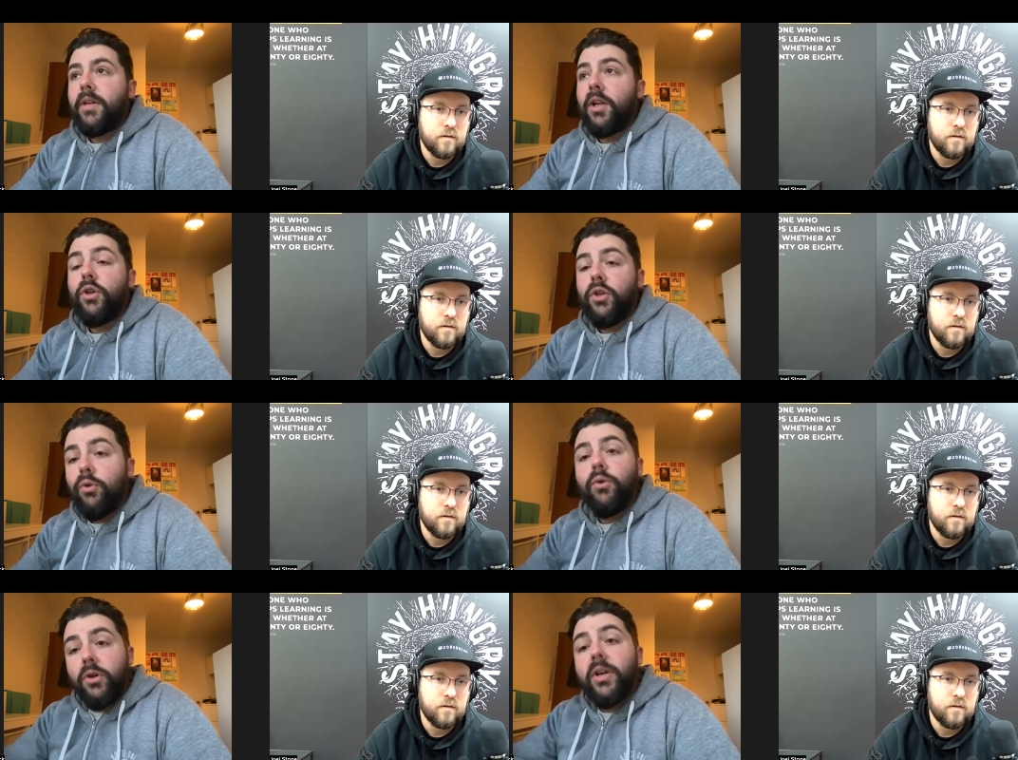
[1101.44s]
Speaker 1: you know
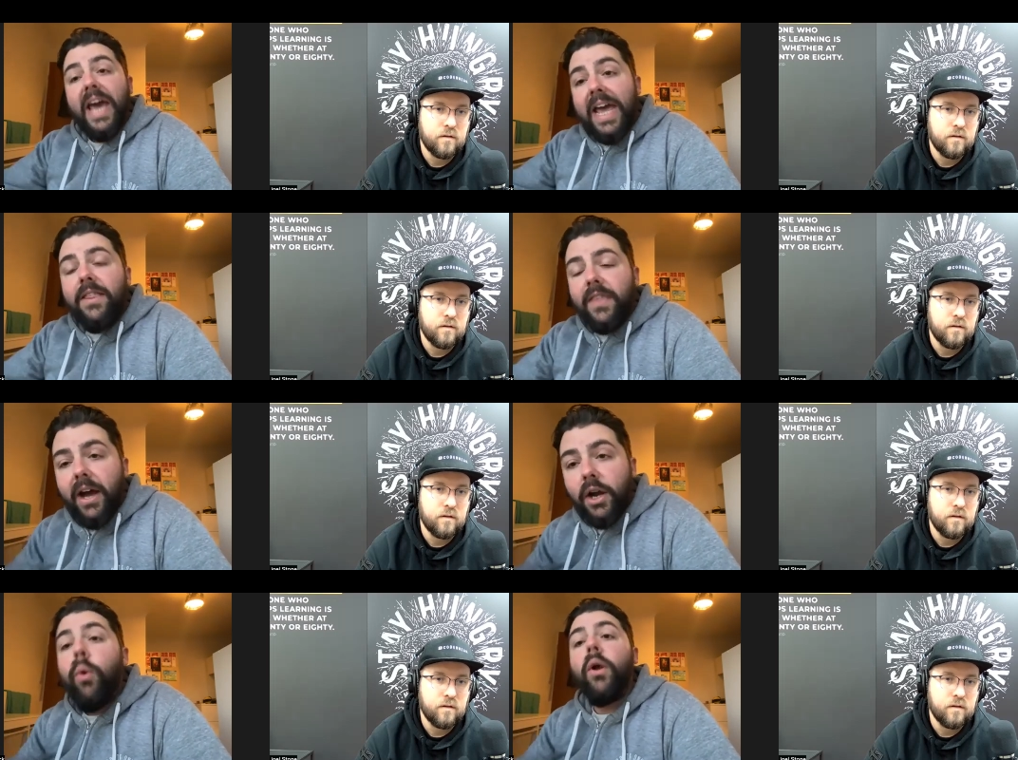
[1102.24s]
you're you're getting
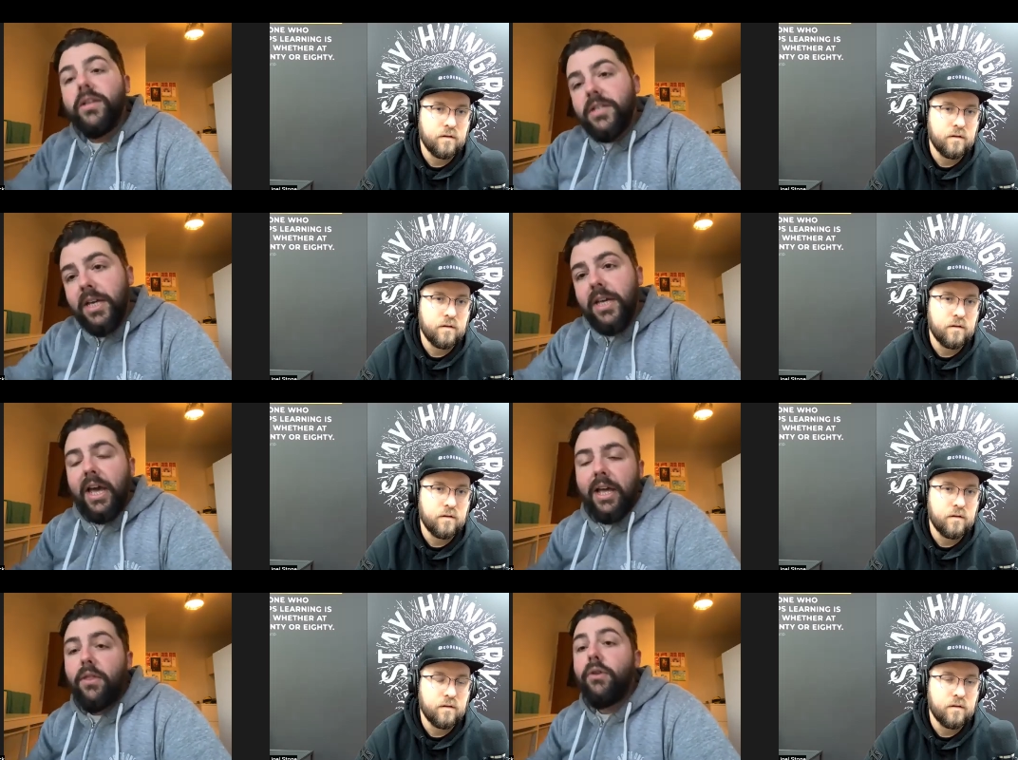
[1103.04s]
that quality,
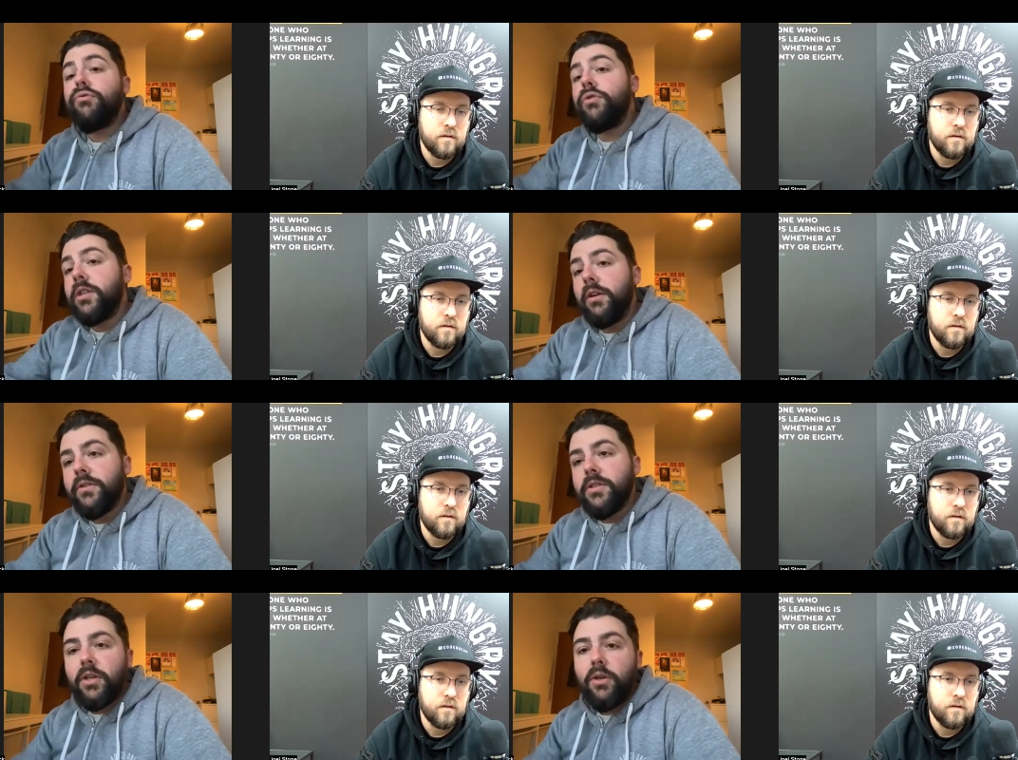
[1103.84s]
getting those
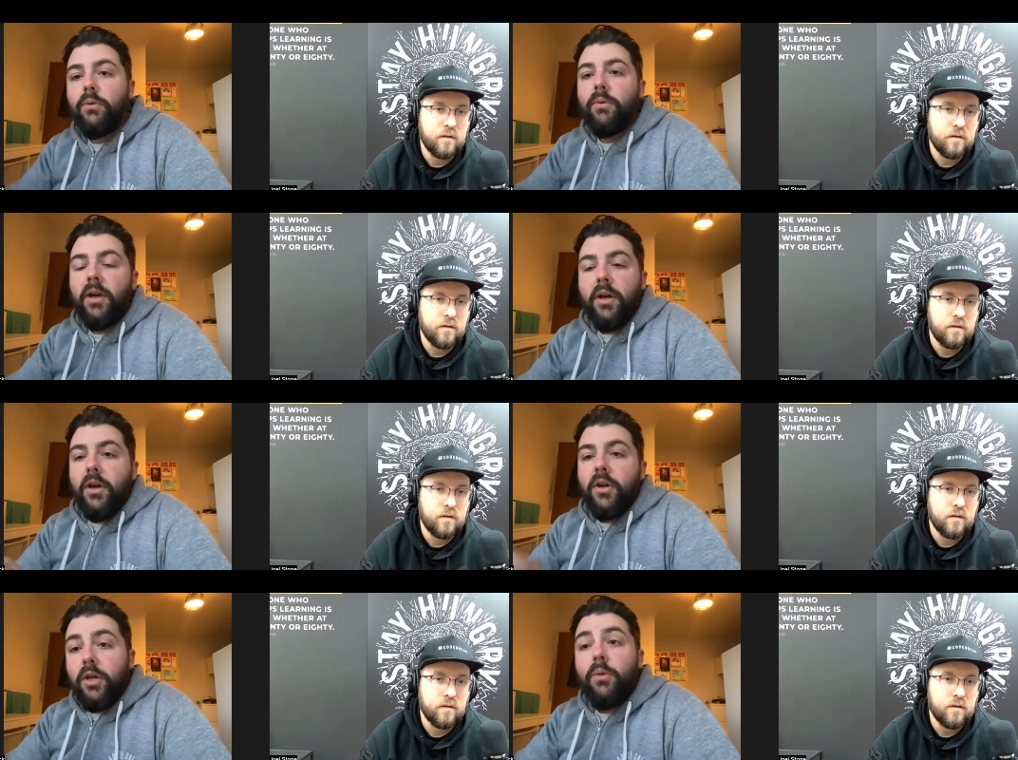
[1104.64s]
results that you
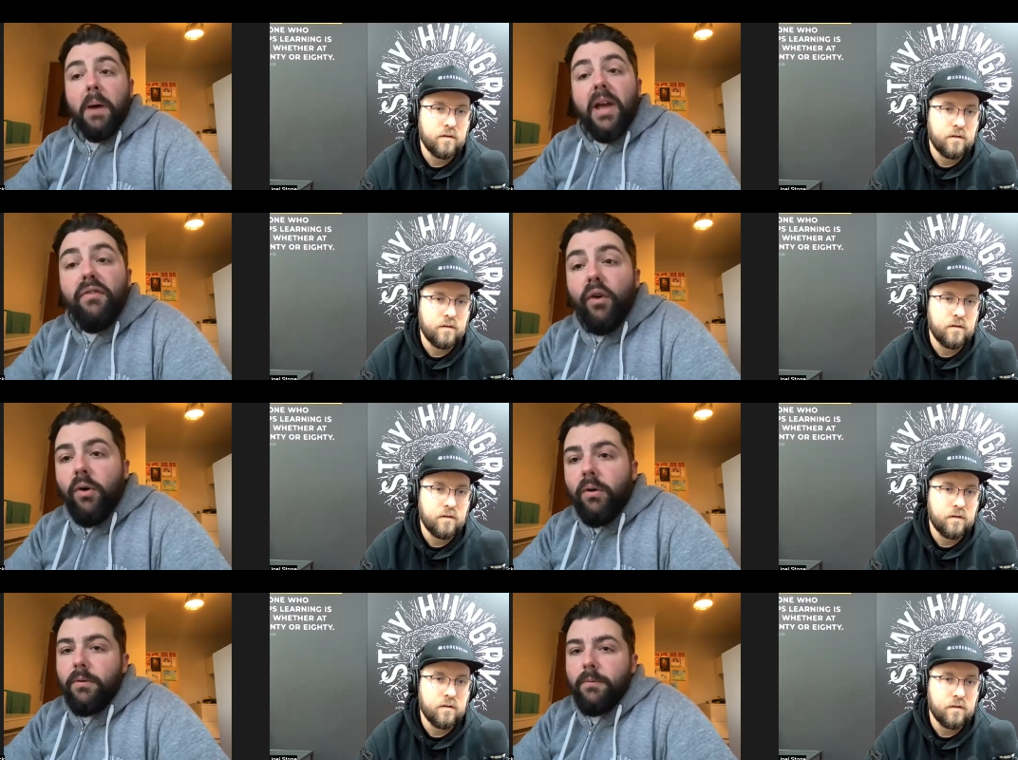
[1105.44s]
you pay
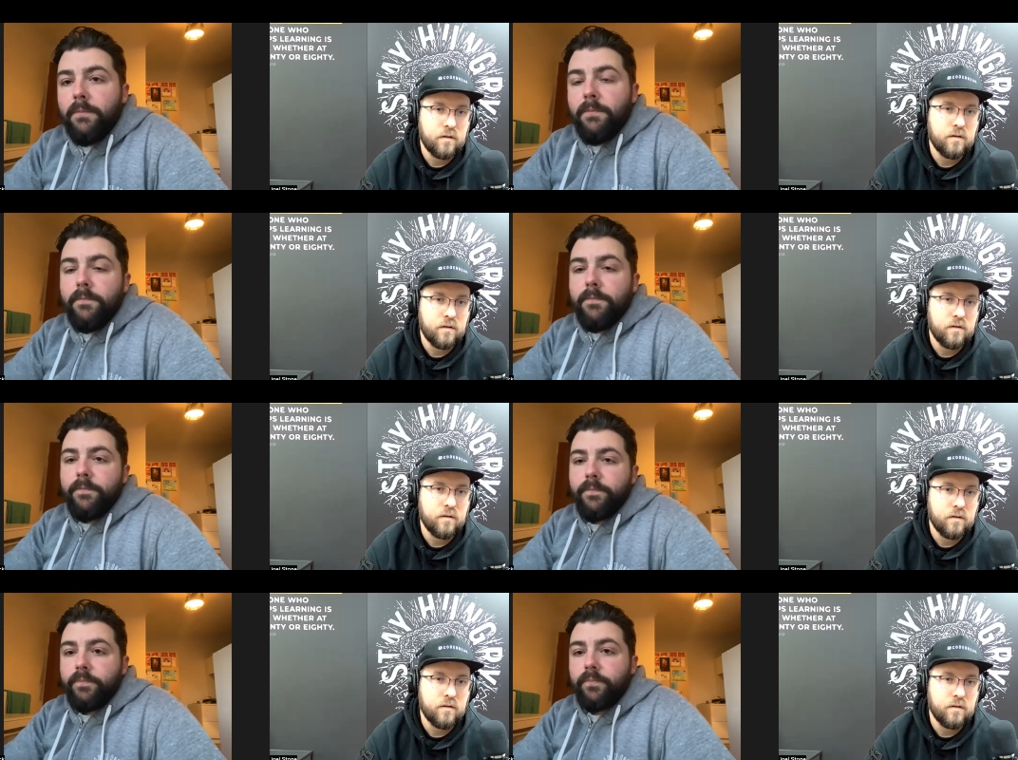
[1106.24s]
for.
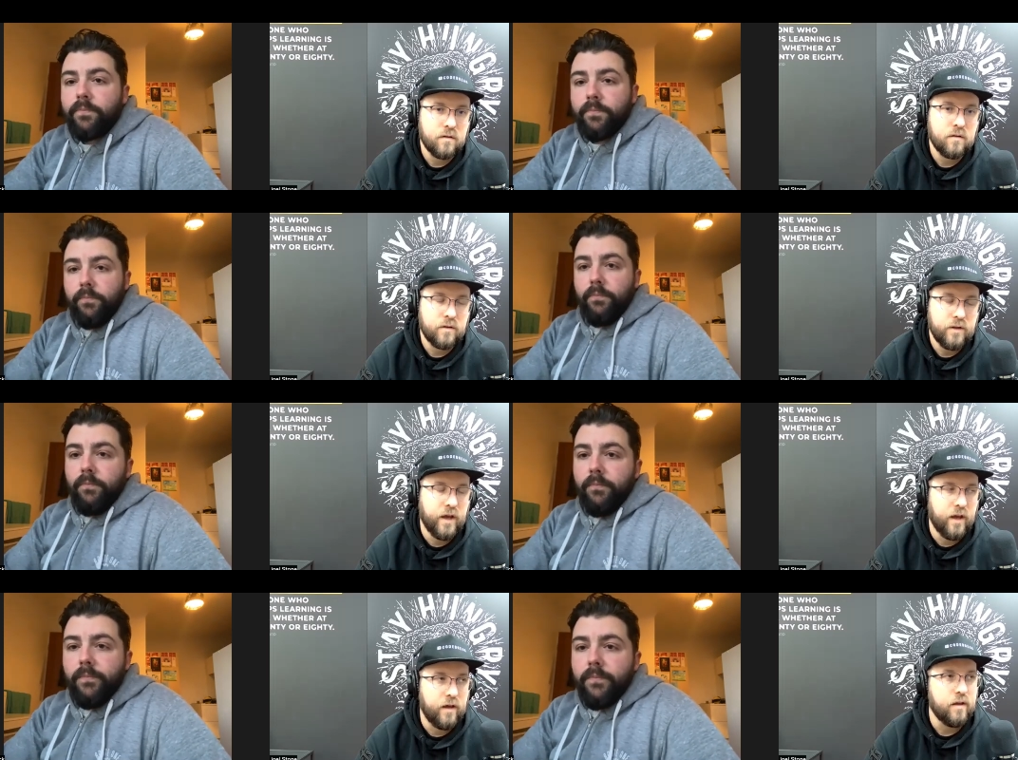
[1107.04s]

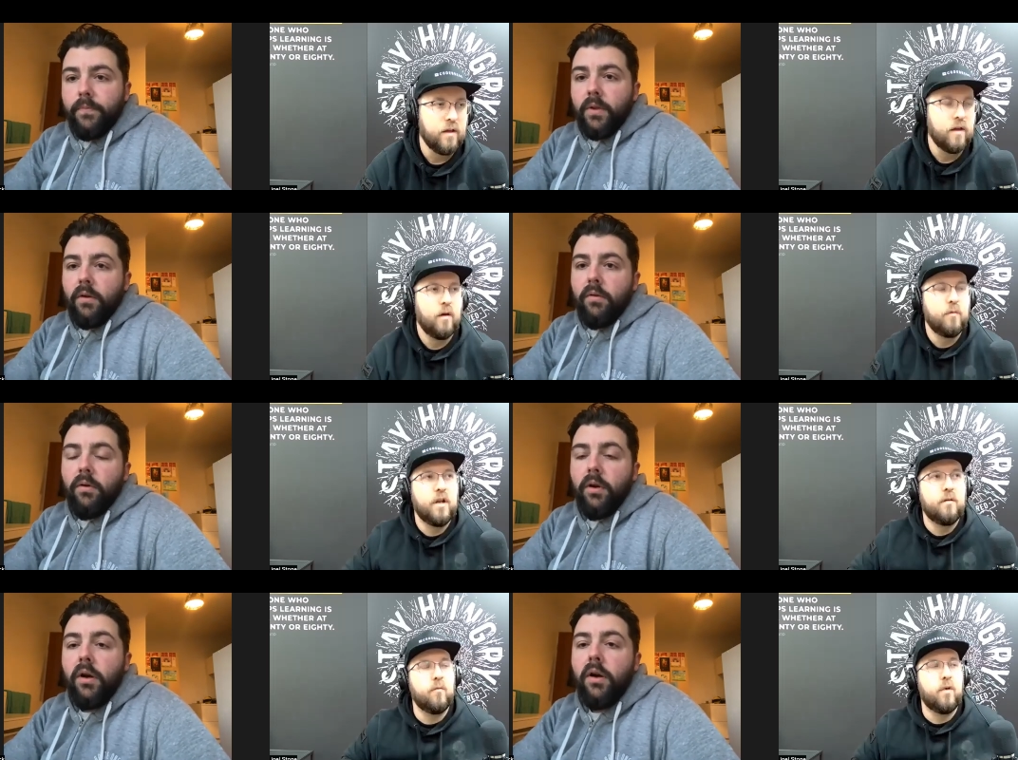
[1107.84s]
Speaker 2: Yeah, I
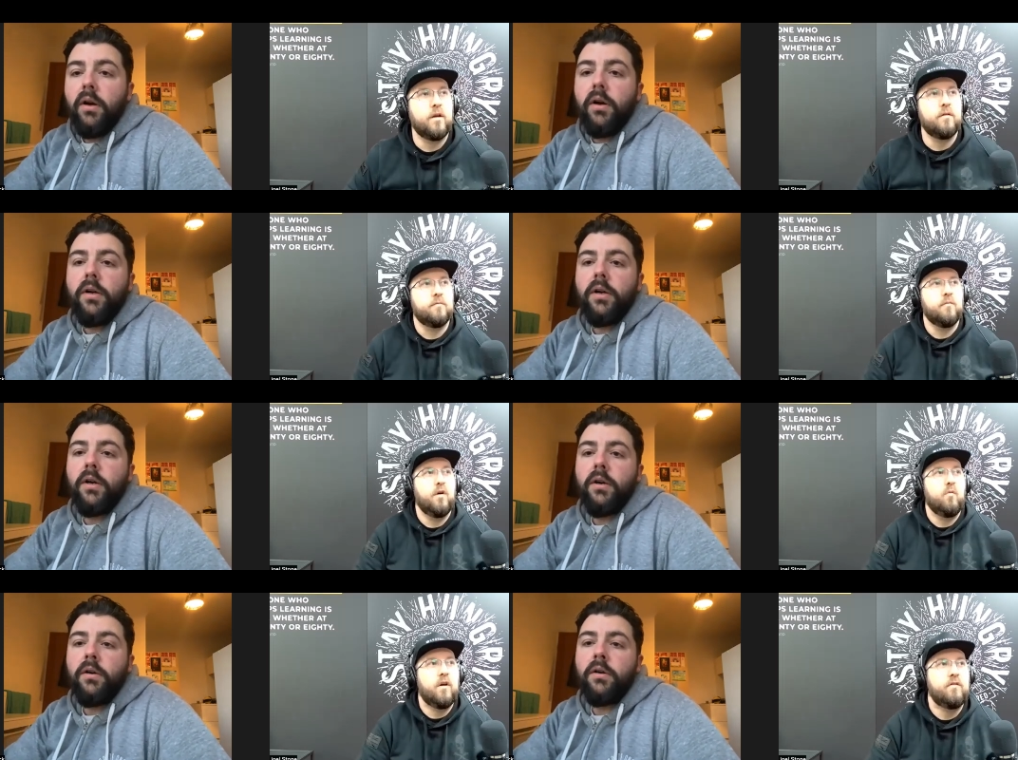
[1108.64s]
mean my
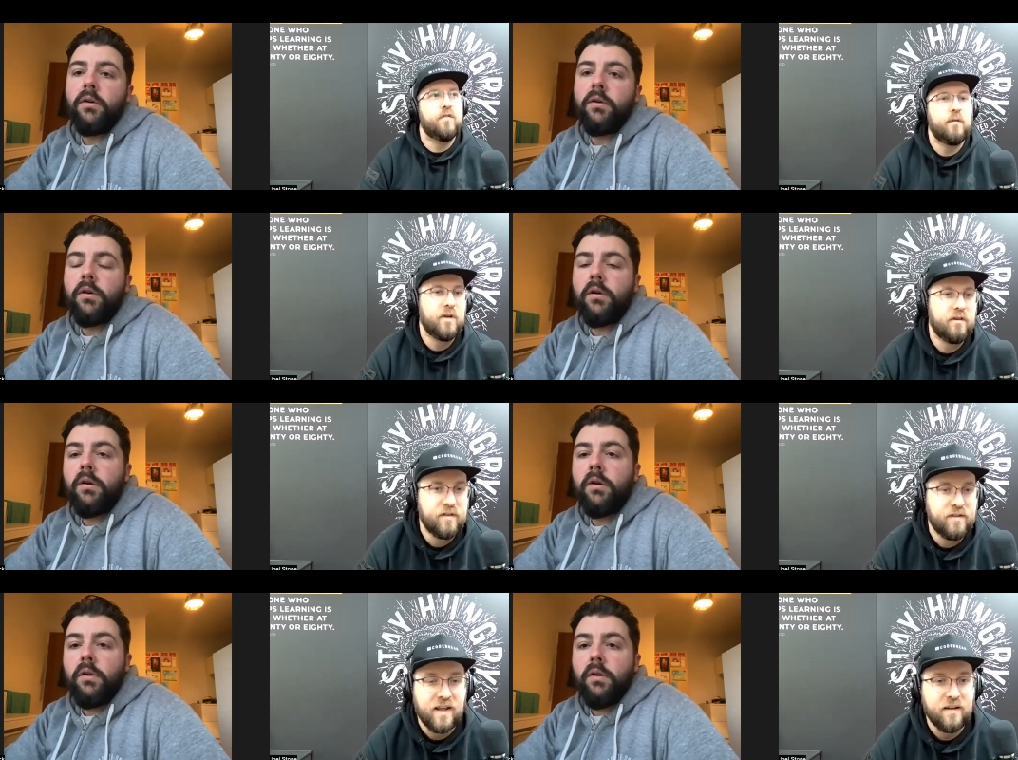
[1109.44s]
my wife's family
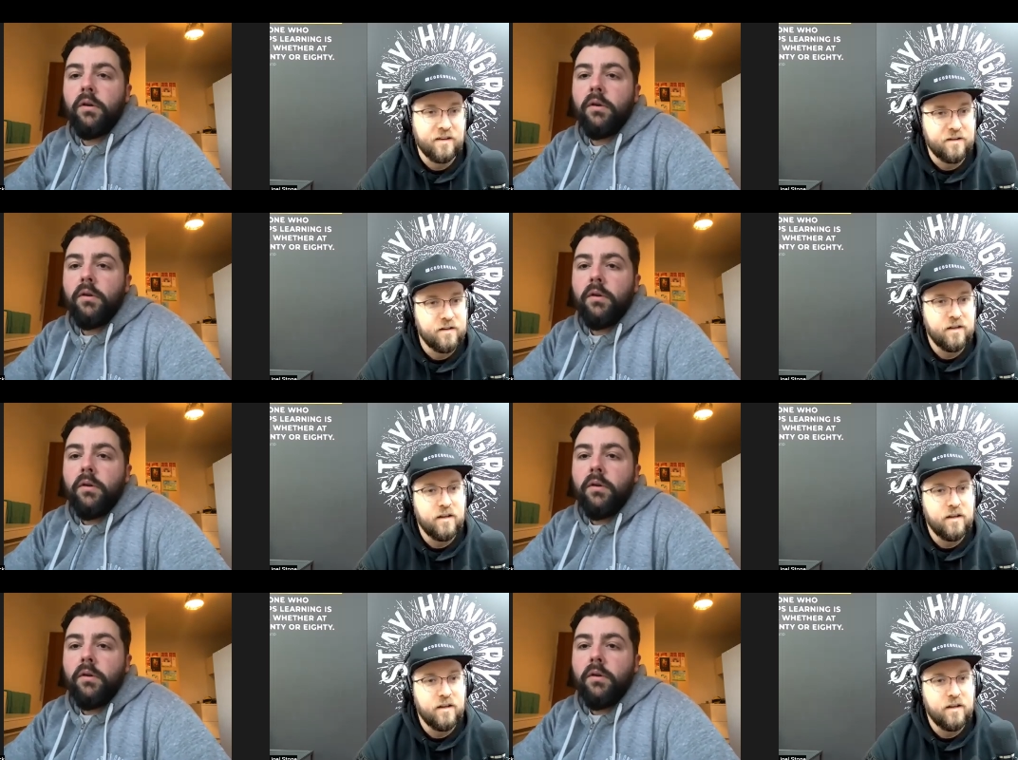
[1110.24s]
are Italian,